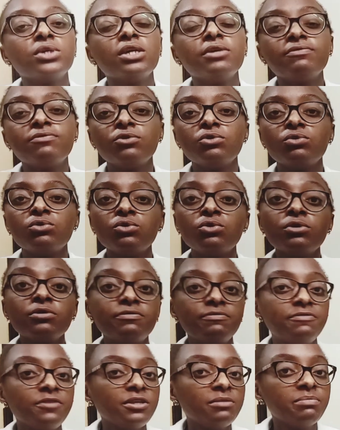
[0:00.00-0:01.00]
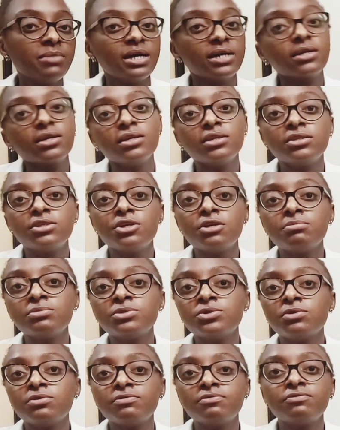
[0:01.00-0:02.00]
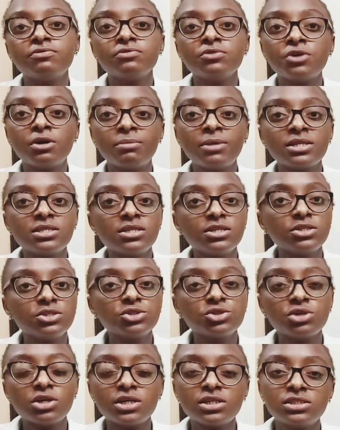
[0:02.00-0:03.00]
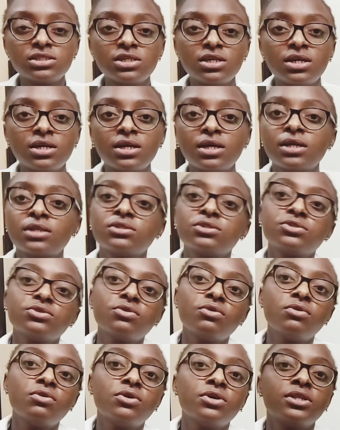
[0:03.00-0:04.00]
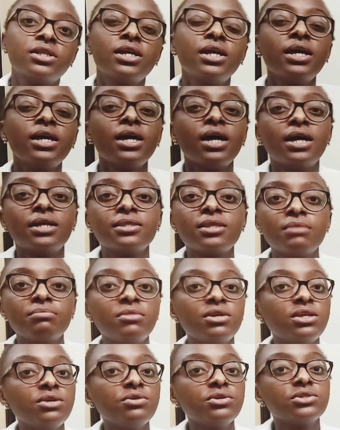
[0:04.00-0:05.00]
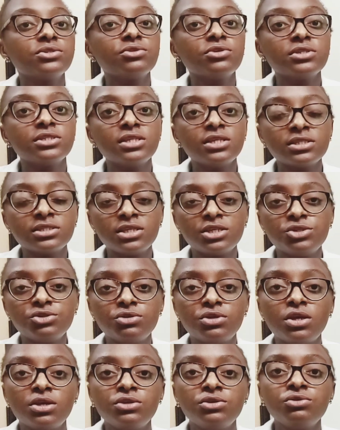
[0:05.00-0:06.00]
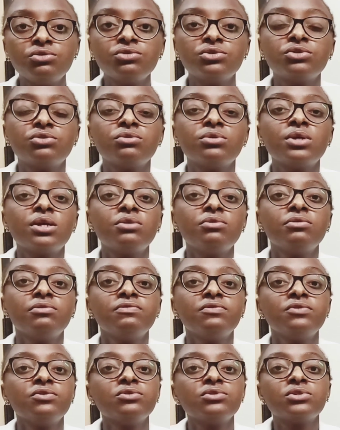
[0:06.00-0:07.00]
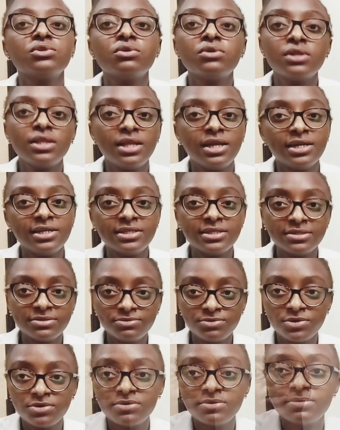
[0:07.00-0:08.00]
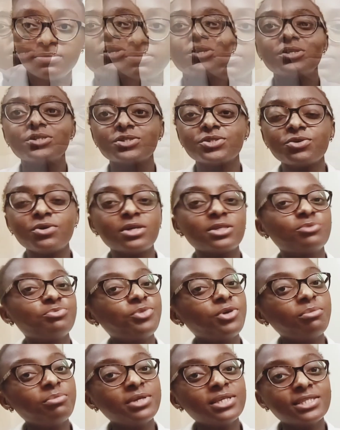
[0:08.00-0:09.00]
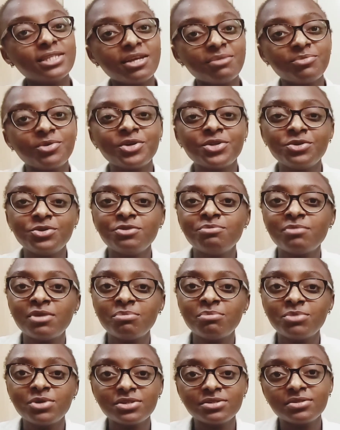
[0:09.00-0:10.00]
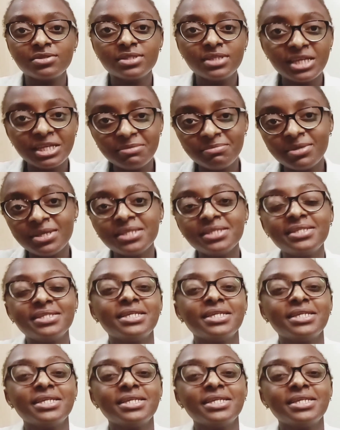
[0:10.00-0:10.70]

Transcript: you good feedback in terms of grammatic structure and so on. And there are many resources that you can use to get reviews online as well. So as promised, I'm going to read my personal statement.